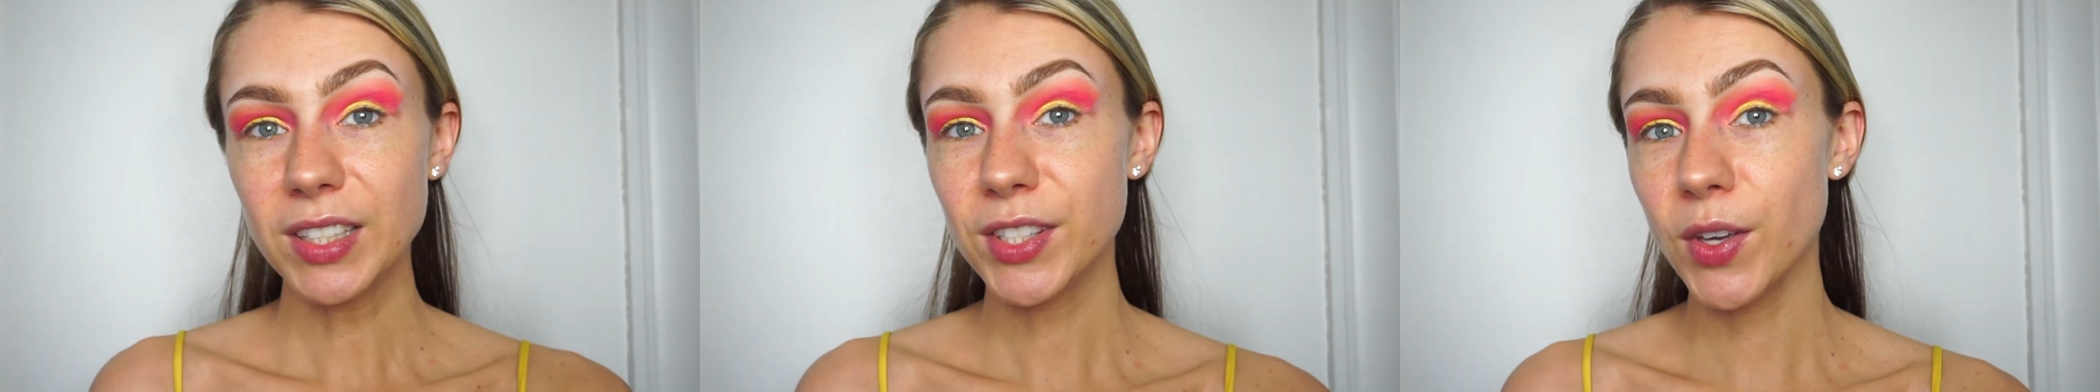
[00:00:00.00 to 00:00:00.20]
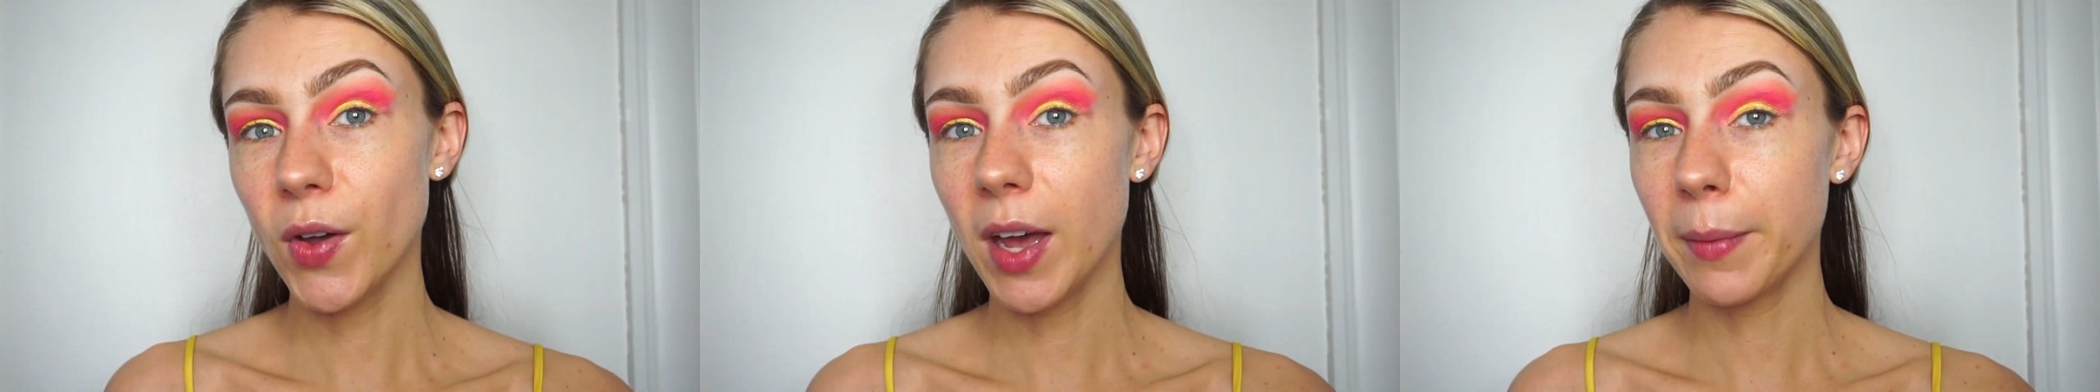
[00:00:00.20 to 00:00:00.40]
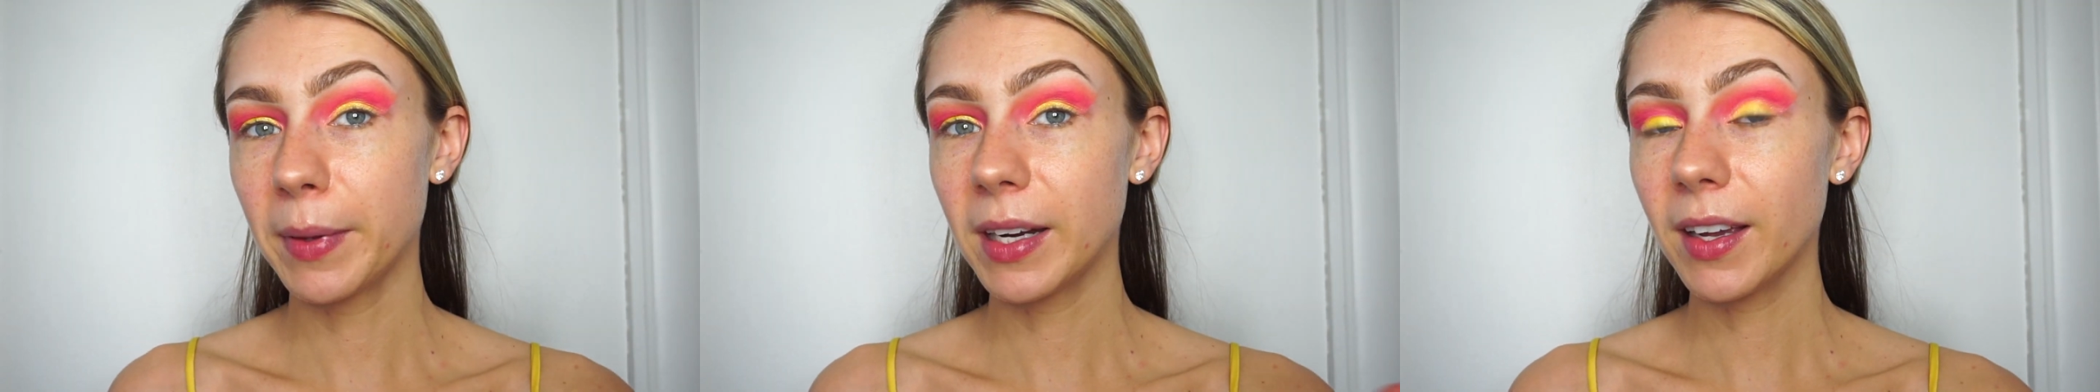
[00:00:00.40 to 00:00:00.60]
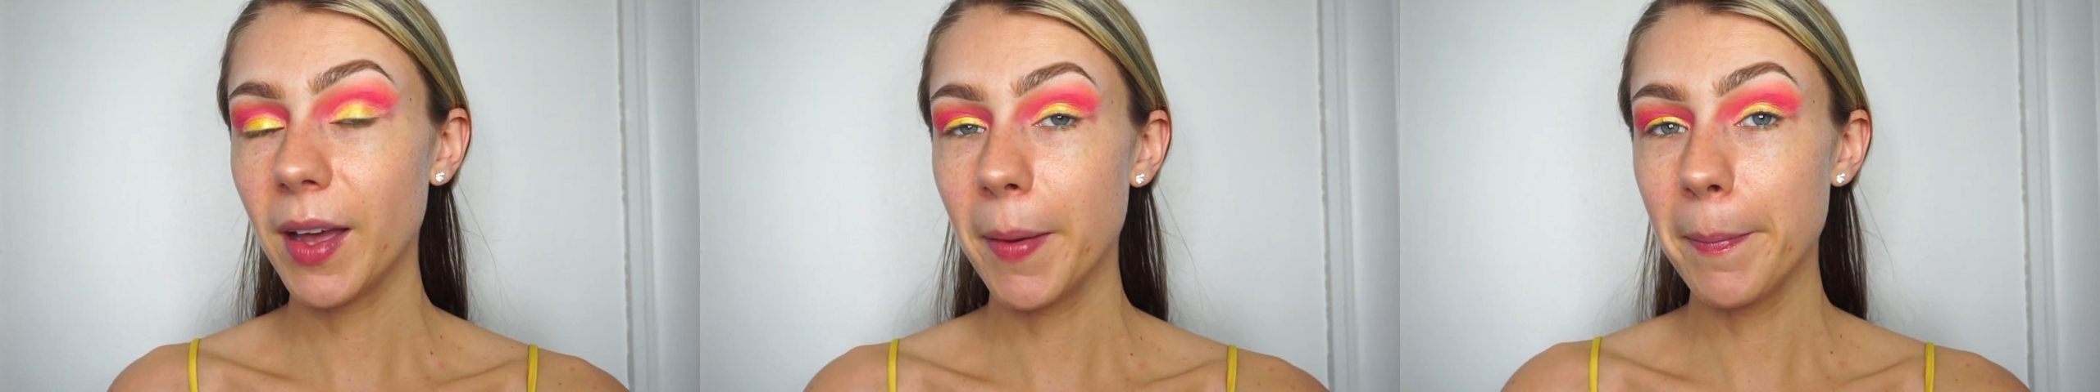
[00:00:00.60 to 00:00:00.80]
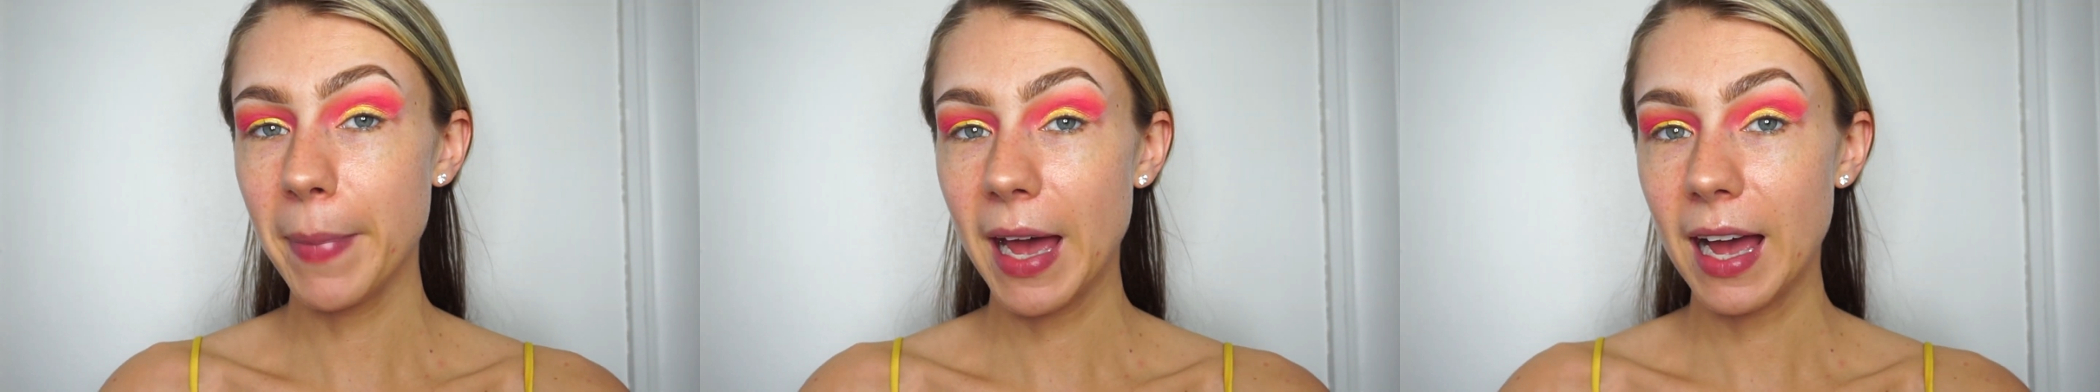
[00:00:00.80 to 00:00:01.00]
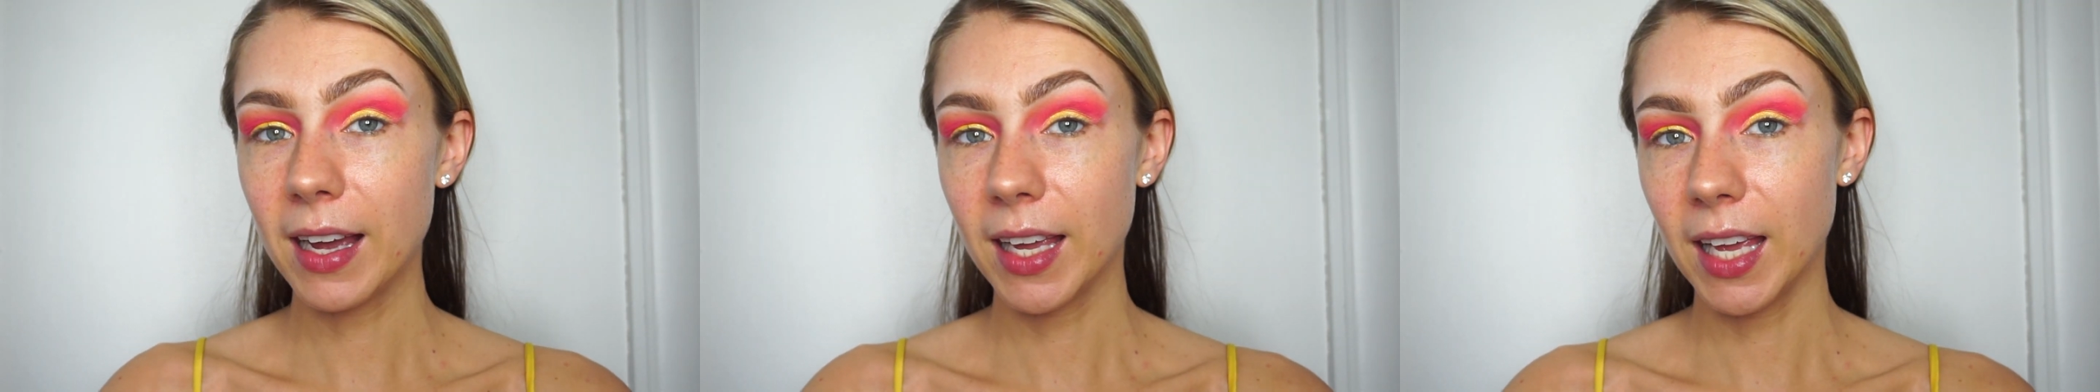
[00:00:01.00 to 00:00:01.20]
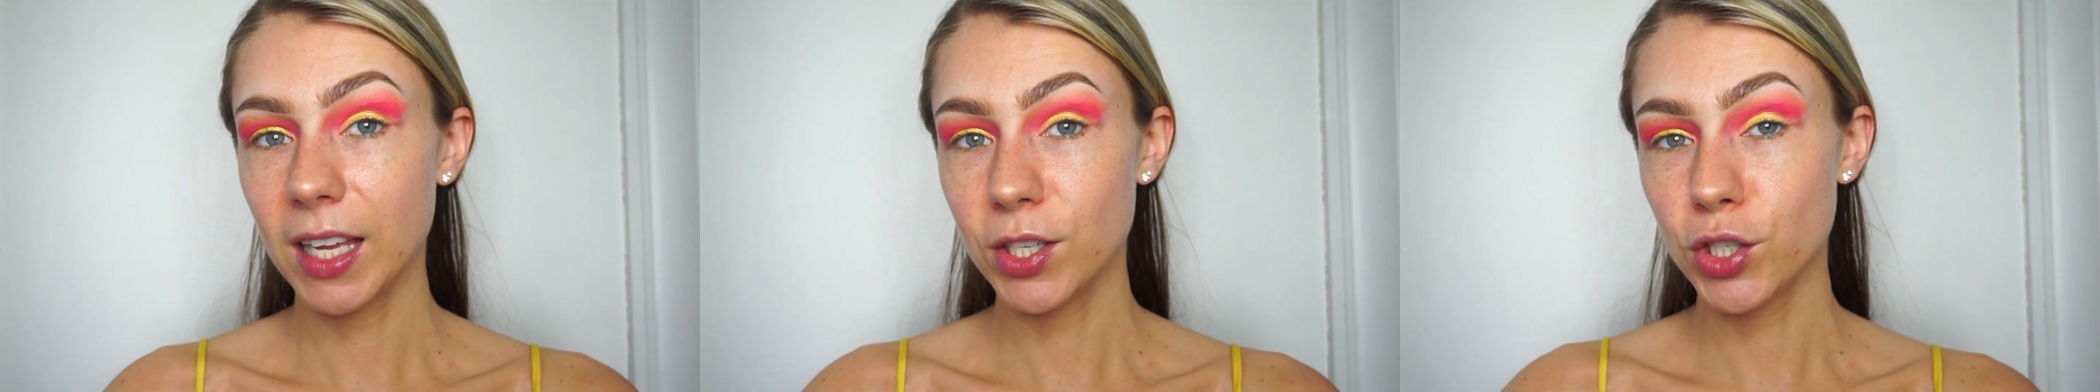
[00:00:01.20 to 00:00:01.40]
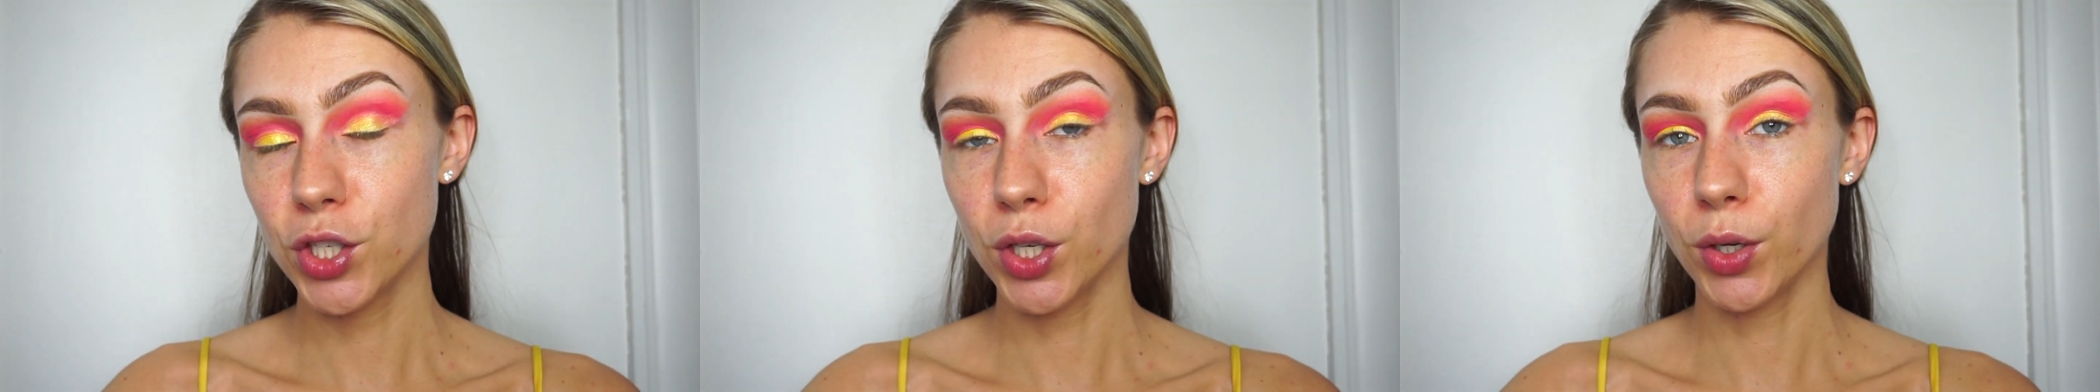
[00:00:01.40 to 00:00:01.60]
So I'm gonna come back
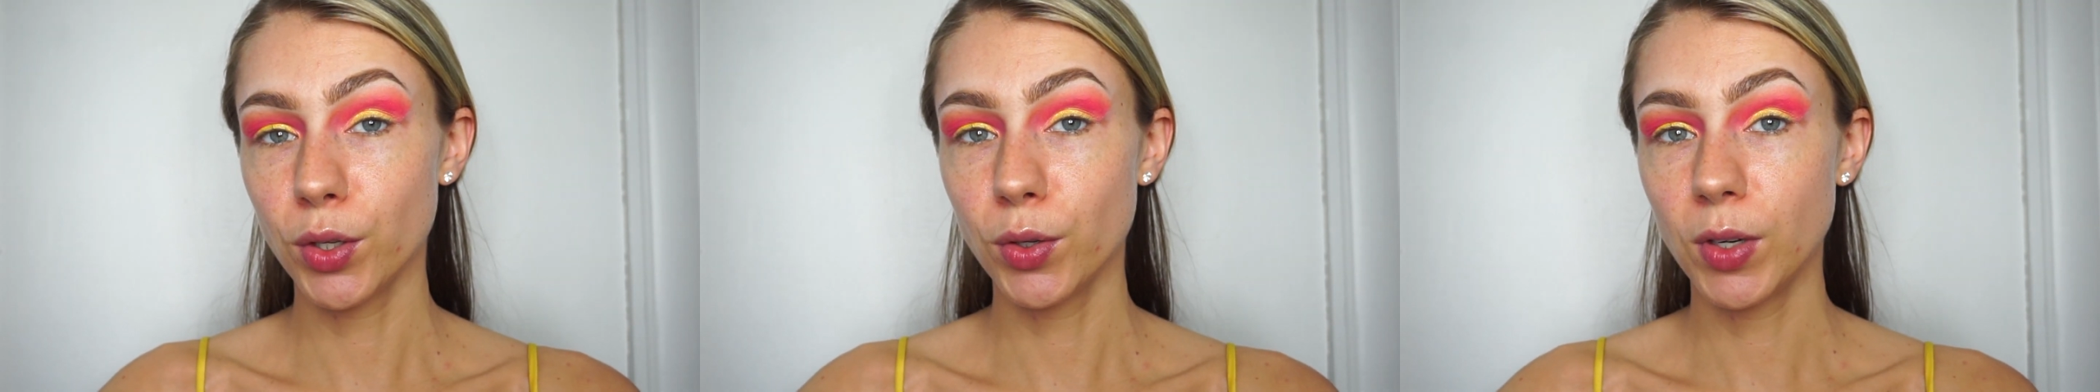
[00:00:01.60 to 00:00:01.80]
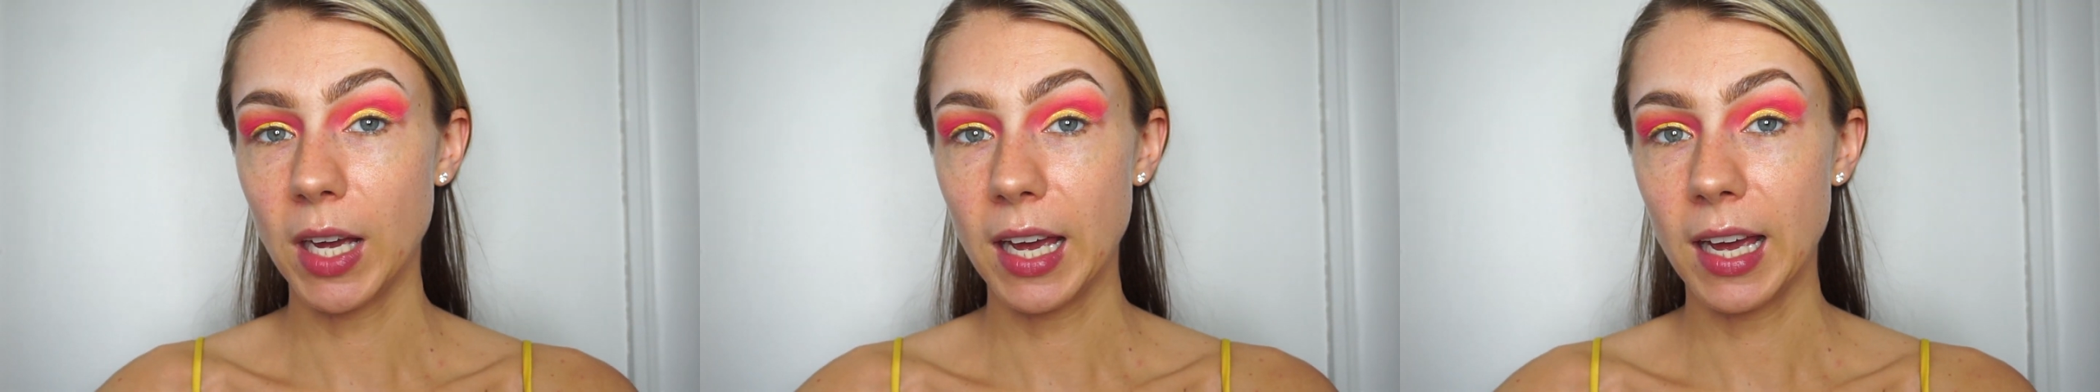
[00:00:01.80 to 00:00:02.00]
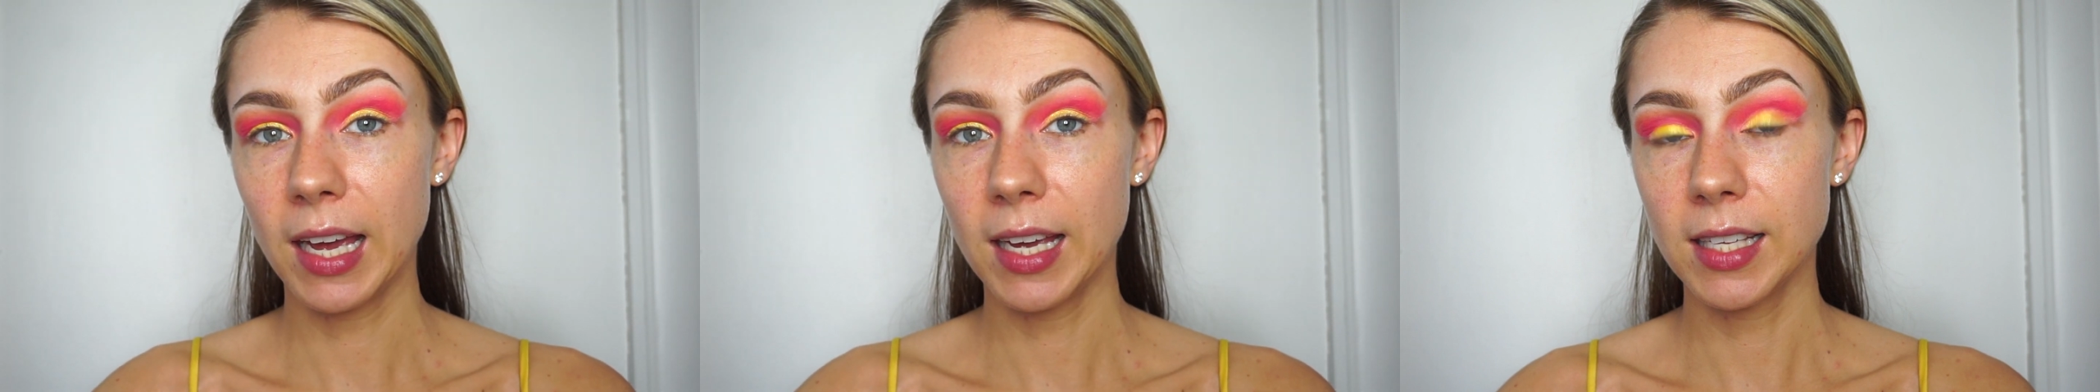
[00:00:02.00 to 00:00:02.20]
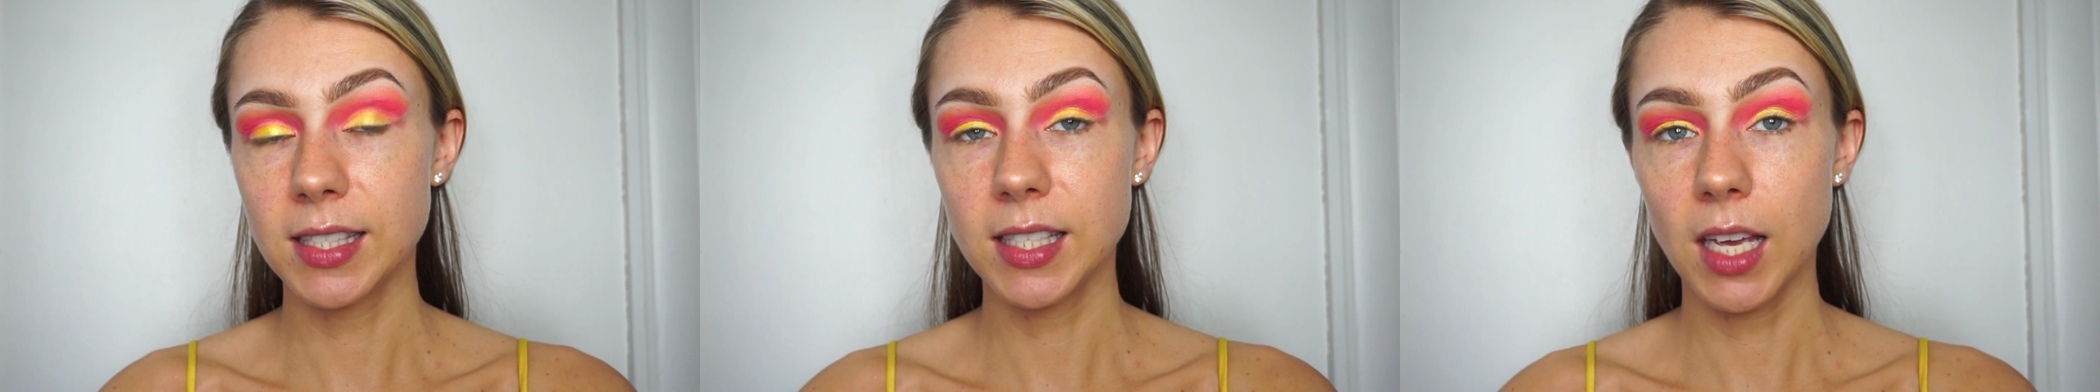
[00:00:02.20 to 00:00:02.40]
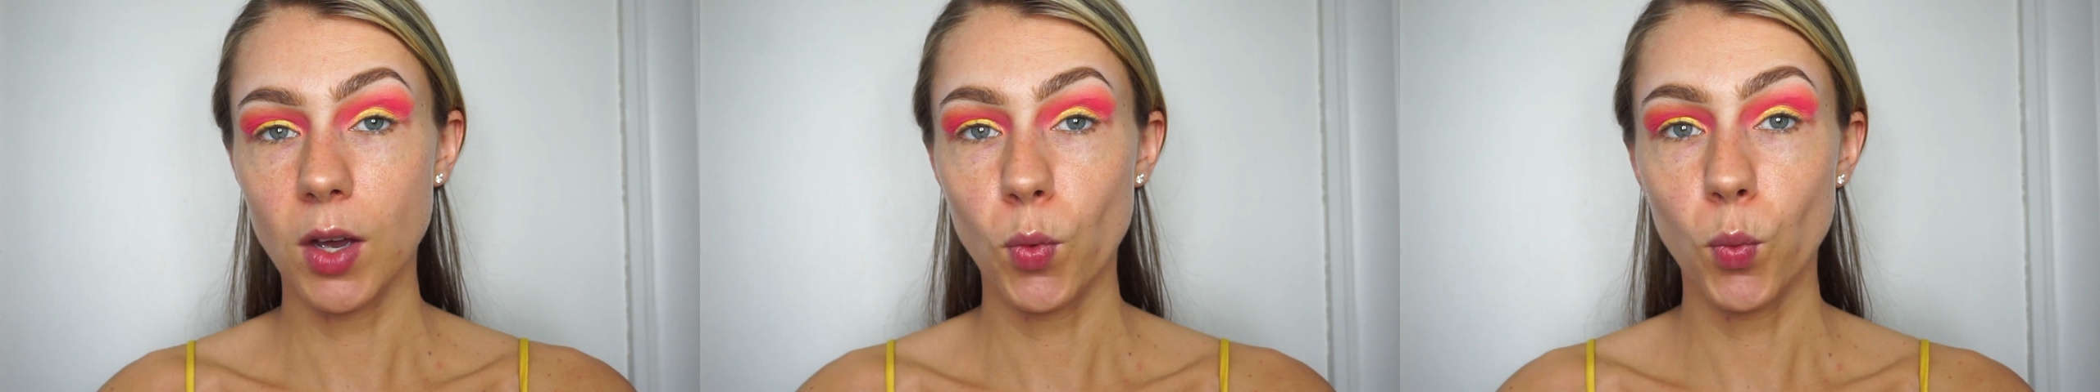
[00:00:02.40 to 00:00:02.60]
and show you guys